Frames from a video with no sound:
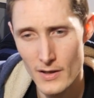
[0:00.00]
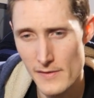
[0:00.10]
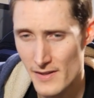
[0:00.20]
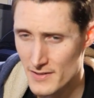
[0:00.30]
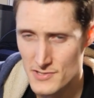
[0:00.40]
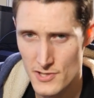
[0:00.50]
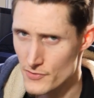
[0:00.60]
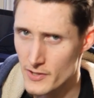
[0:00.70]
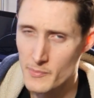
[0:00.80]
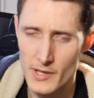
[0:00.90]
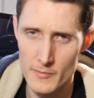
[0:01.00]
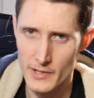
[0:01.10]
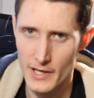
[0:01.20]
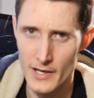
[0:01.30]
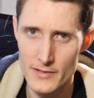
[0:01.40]
The hits just keep coming,
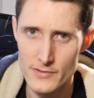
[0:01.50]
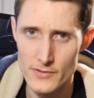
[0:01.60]
guys.